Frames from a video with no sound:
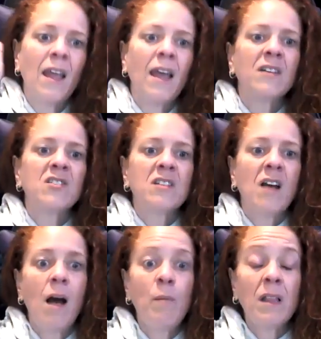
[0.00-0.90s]
And to
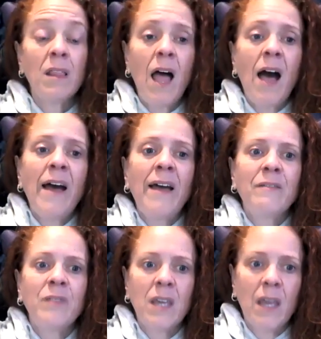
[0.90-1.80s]
come
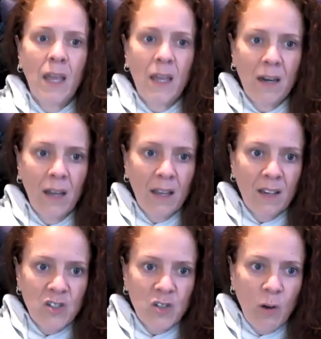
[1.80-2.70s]
alive again
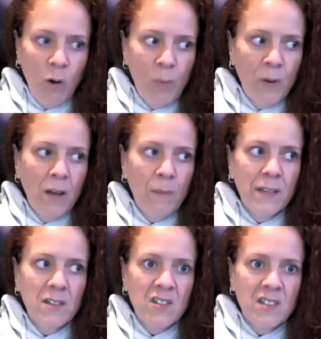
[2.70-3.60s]
and to open up
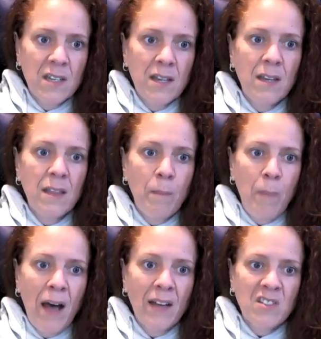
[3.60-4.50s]
and see the
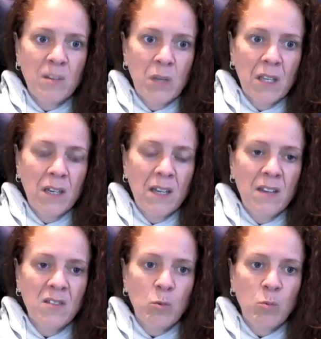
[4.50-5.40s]

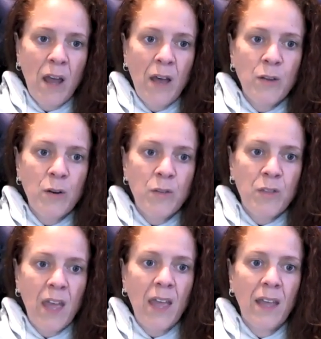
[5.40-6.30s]
possibilities rather
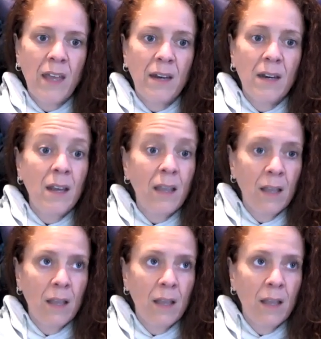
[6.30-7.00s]
than